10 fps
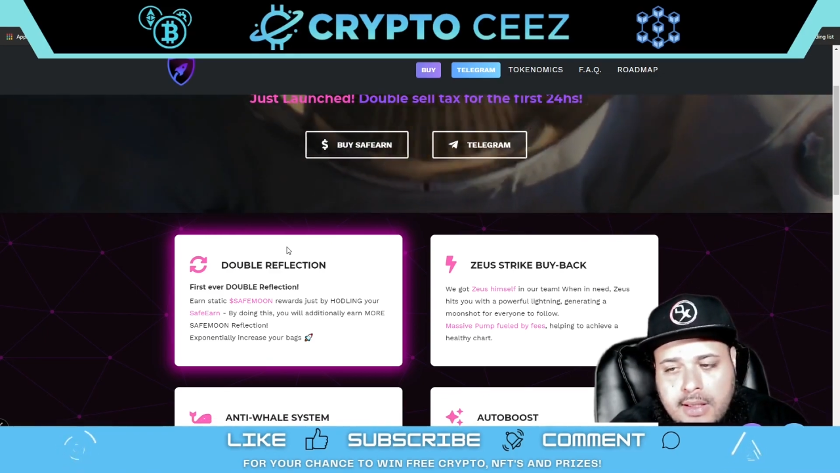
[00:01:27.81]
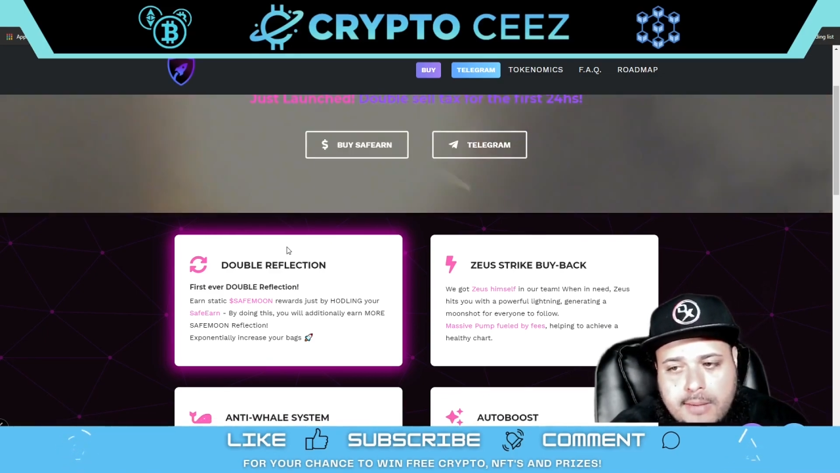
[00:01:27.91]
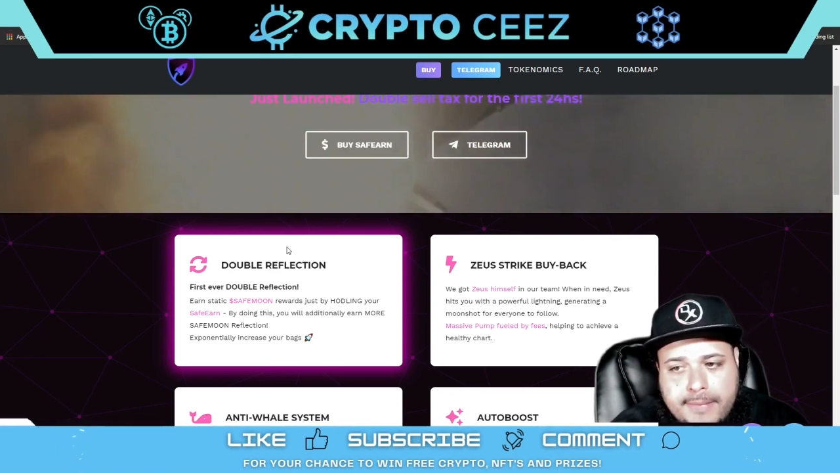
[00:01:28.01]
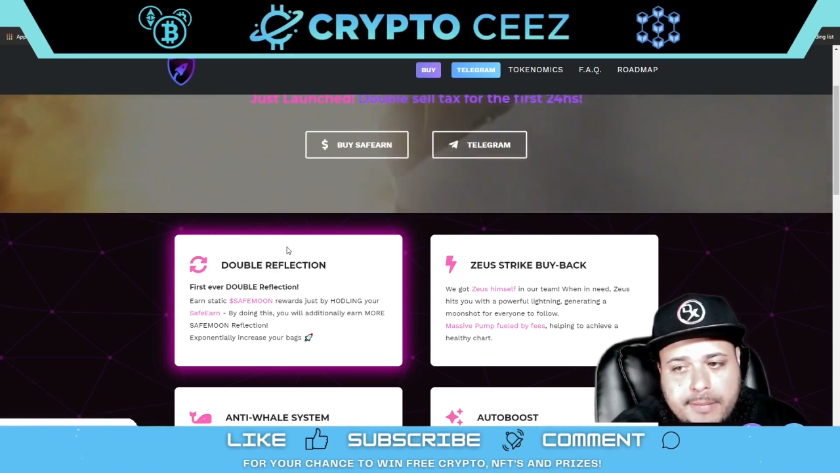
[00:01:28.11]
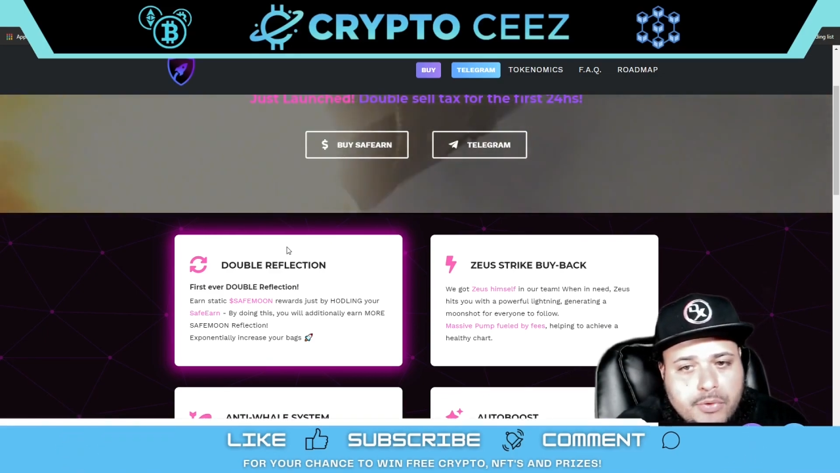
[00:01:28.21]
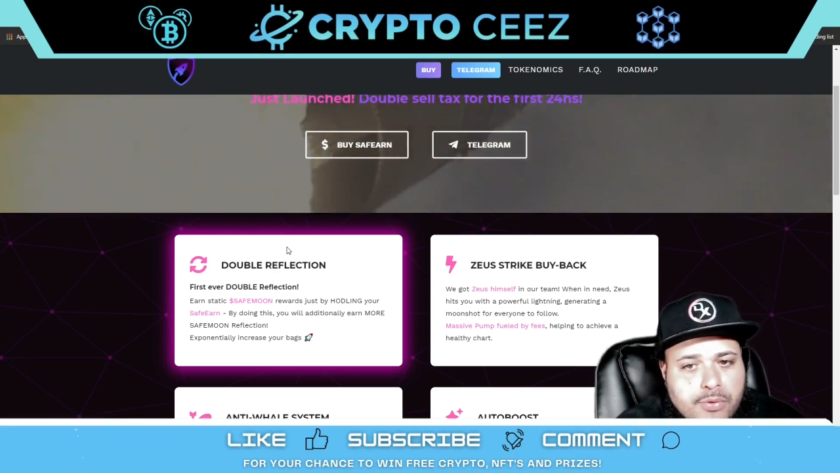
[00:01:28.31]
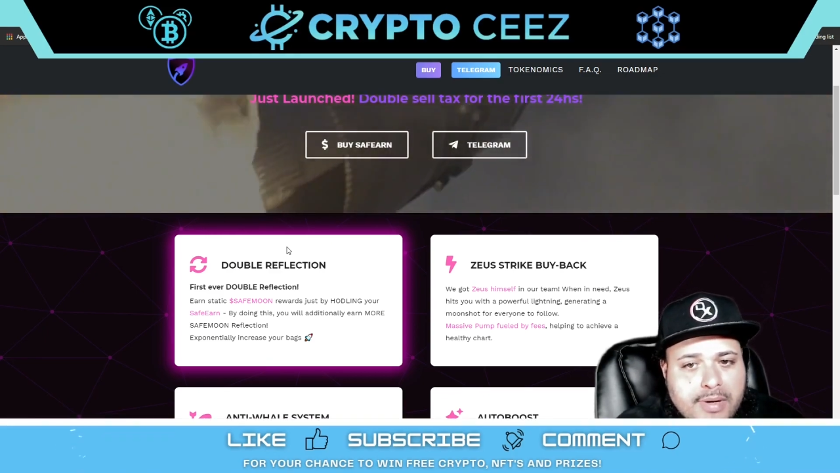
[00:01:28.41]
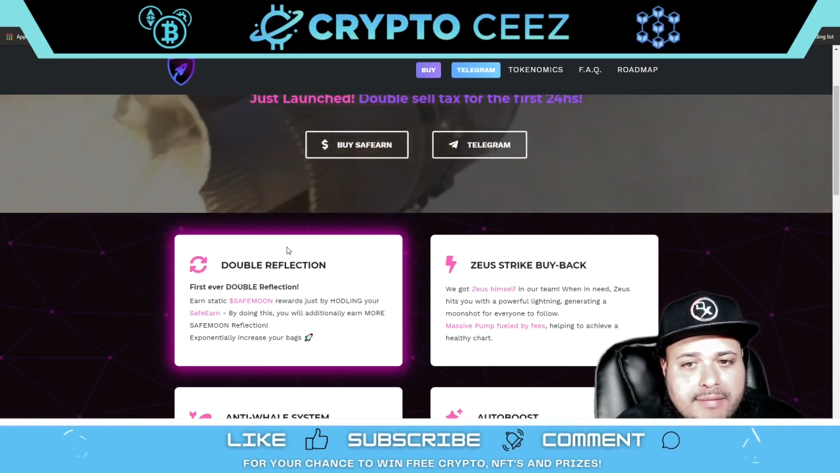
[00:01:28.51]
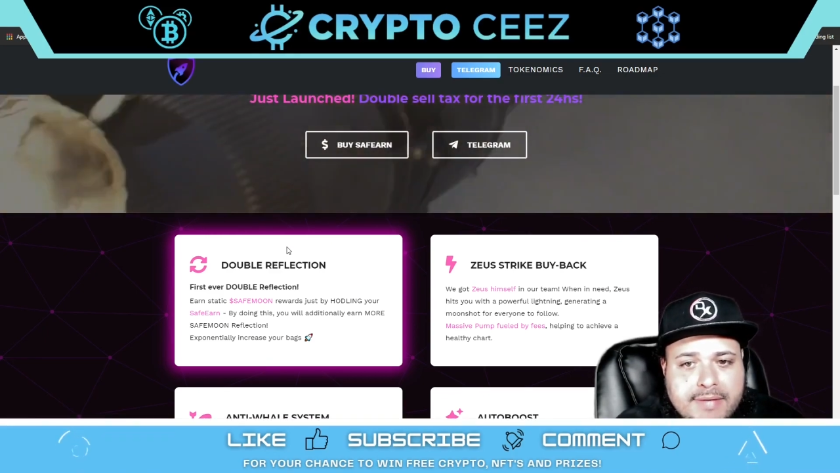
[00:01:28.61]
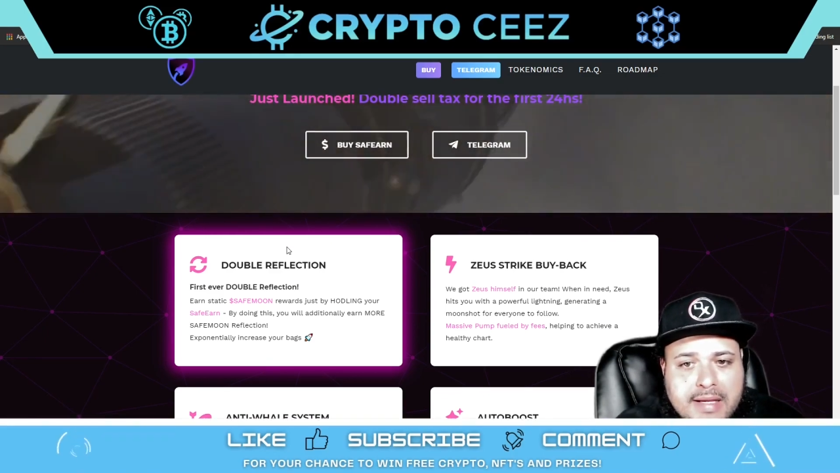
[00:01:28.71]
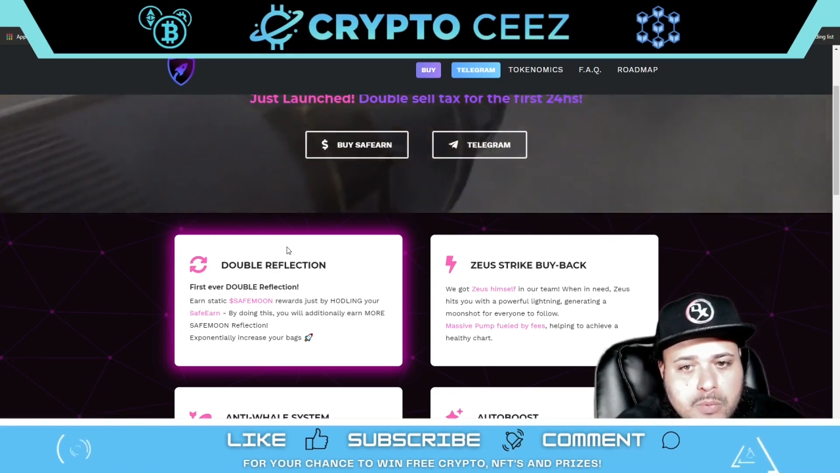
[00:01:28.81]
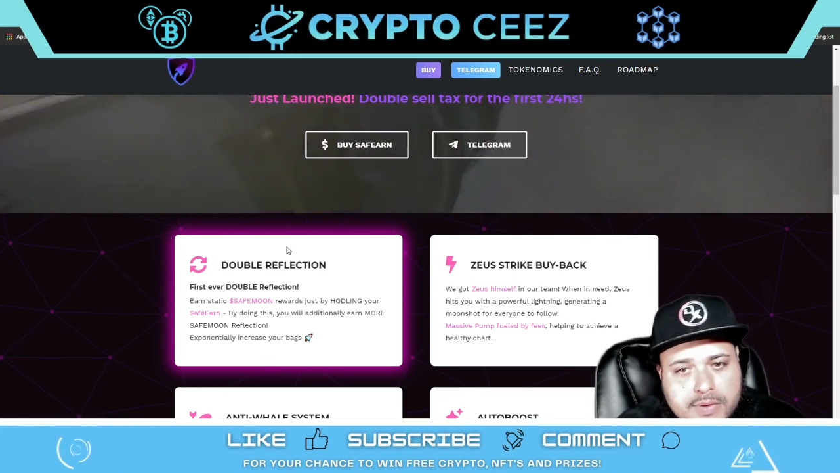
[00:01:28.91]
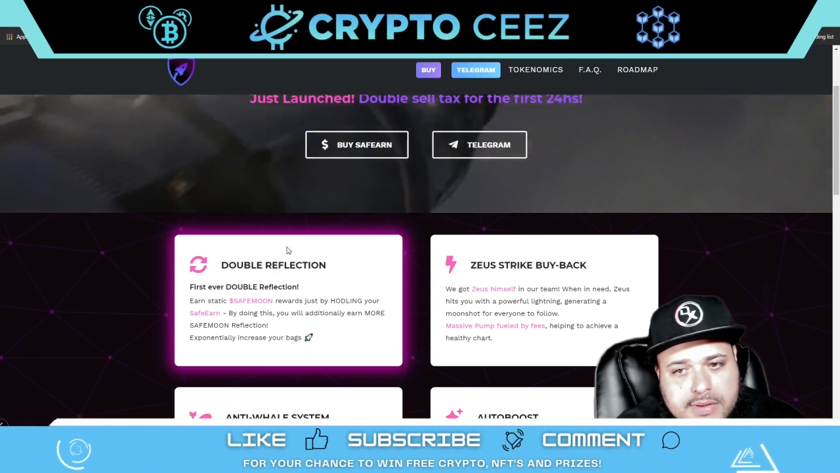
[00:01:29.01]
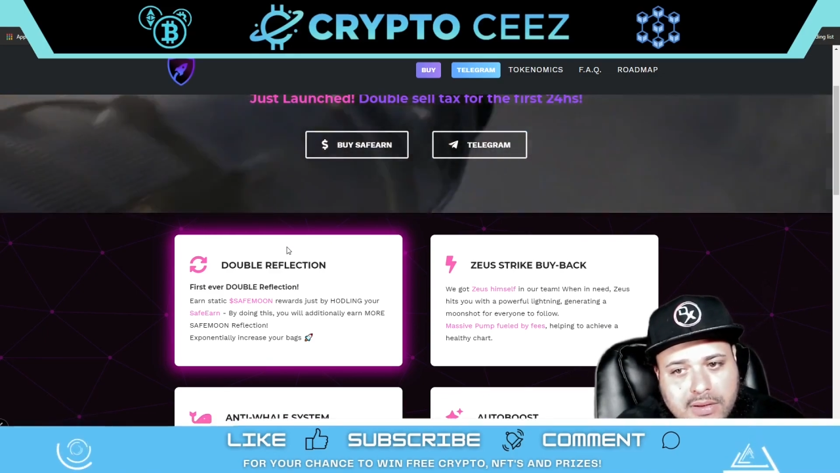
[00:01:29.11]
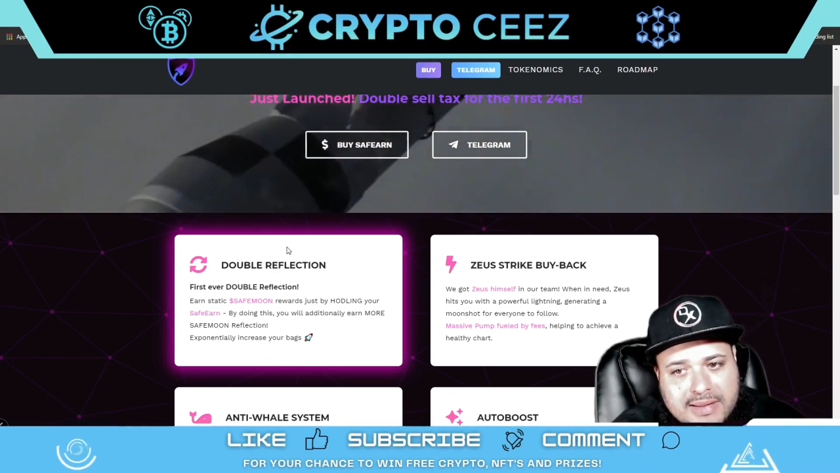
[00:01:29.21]
People create fake
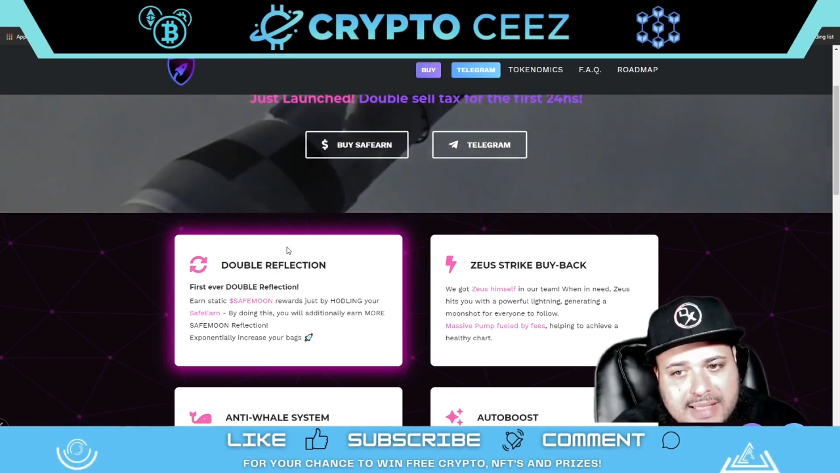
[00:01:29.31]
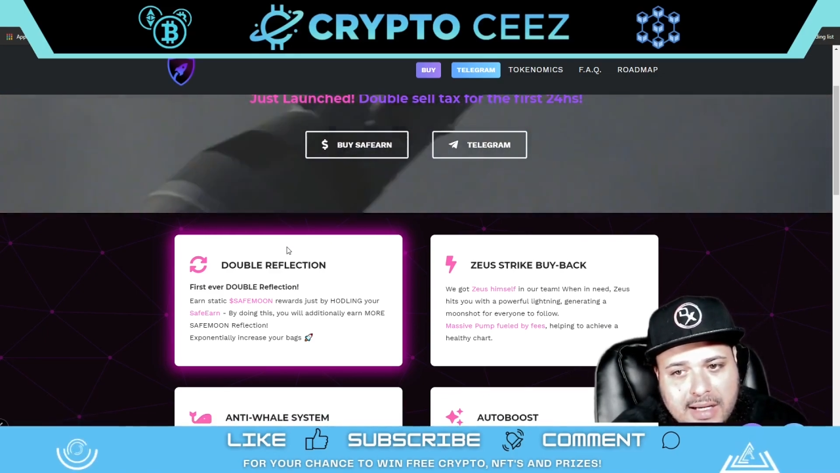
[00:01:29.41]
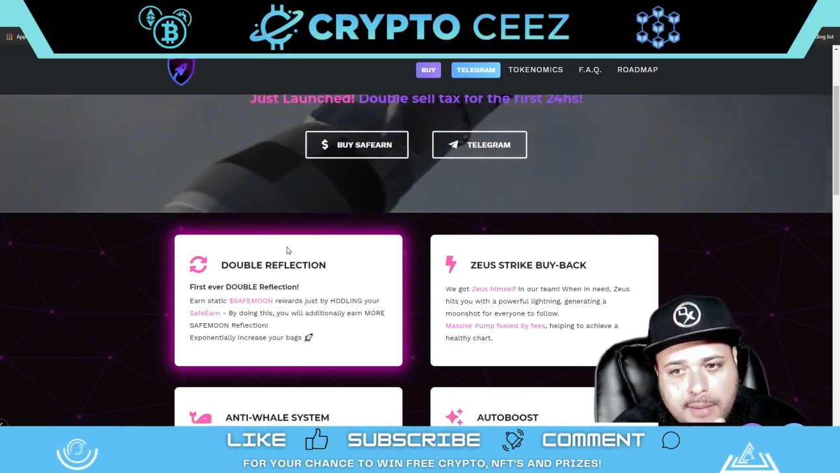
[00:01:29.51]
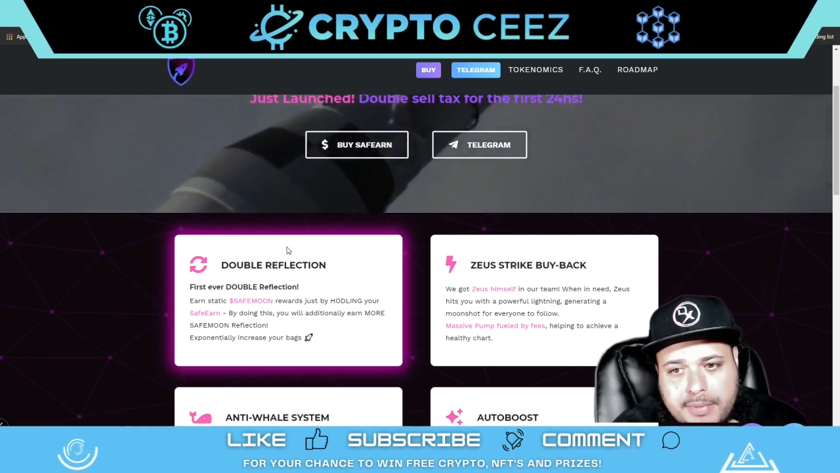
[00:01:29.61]
ones all the time.